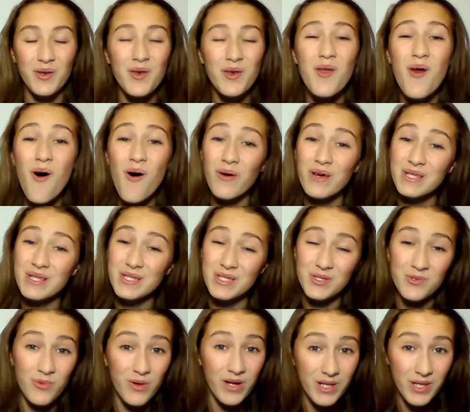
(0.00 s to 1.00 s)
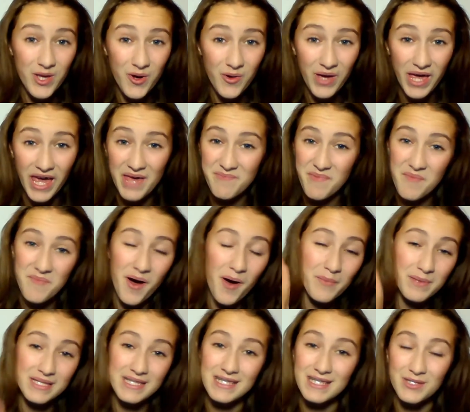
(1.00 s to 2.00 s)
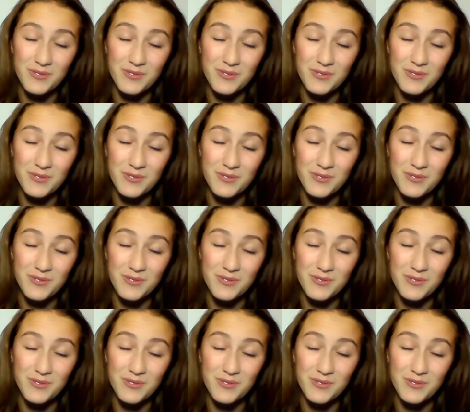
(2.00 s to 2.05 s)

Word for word: No, it's really okay. My mom is